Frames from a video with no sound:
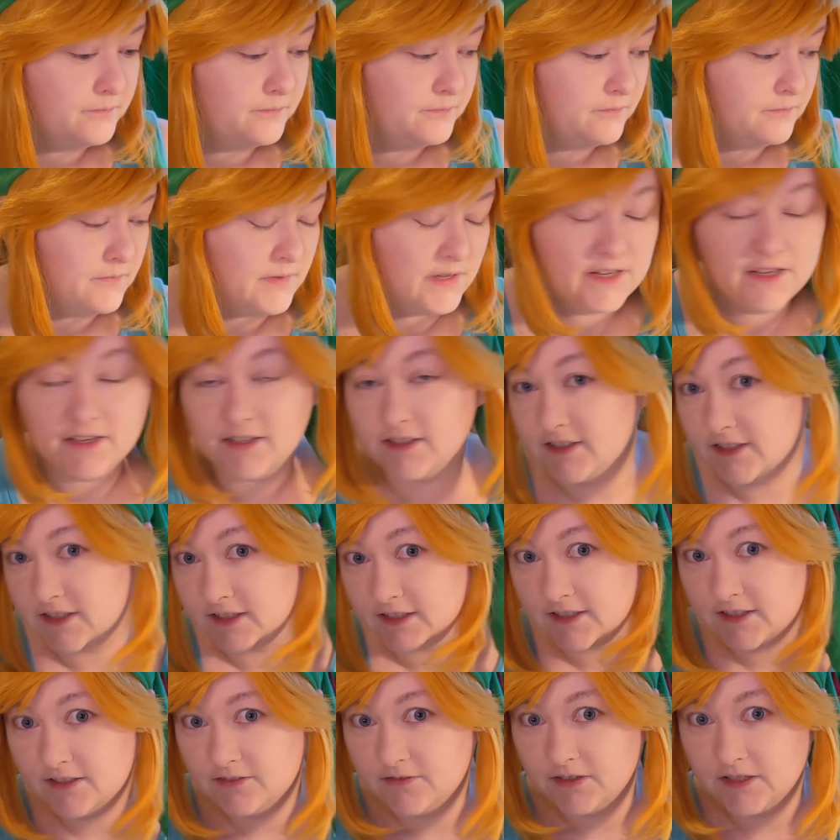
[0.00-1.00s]
because
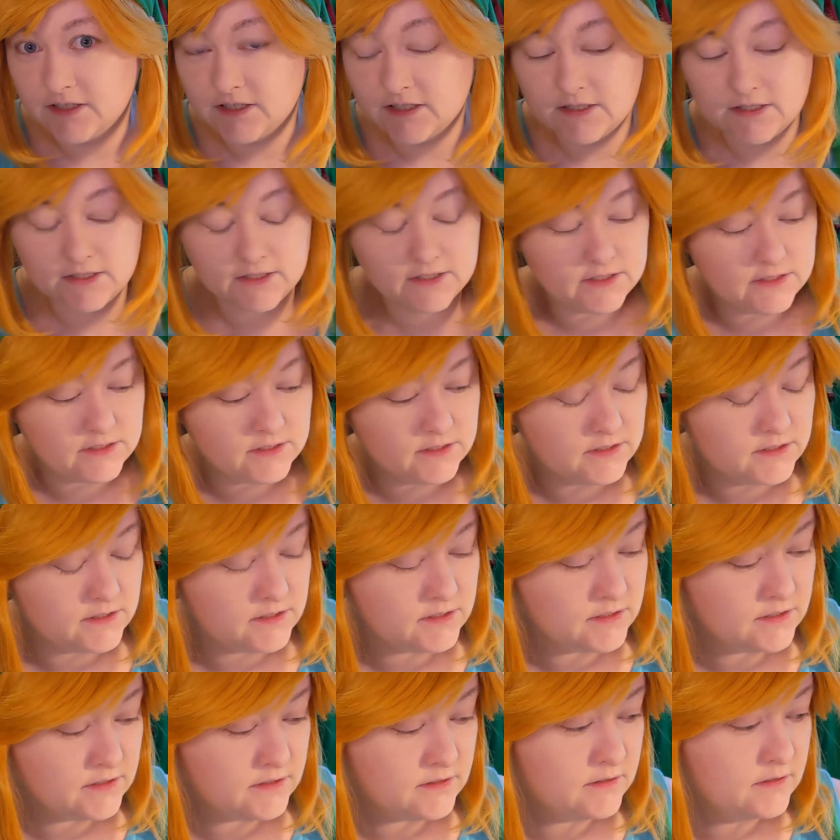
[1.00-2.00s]
his face
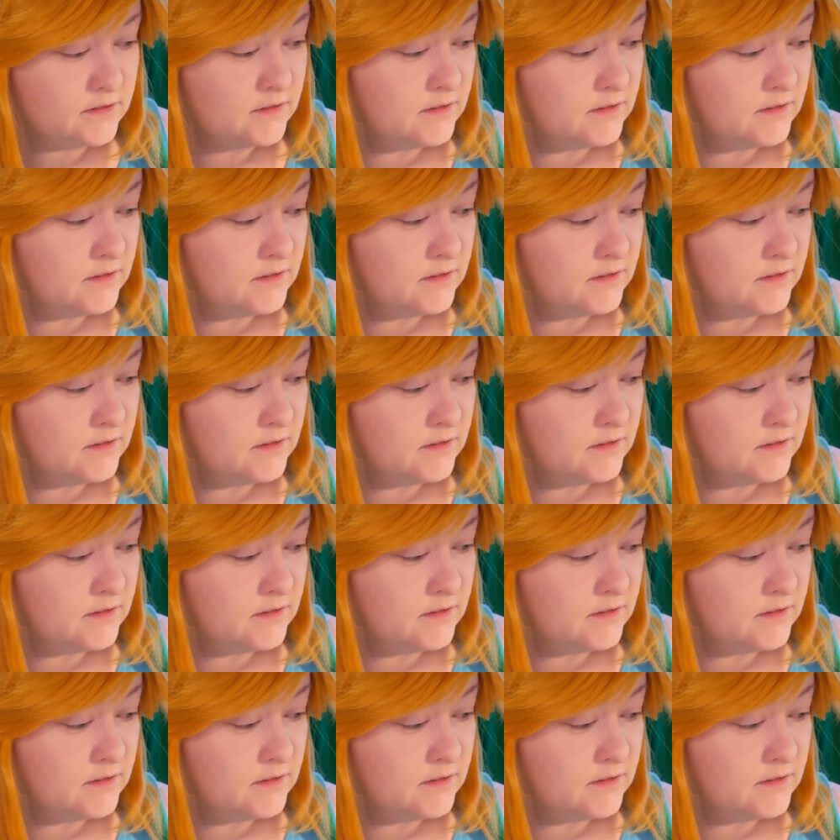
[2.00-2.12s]
is,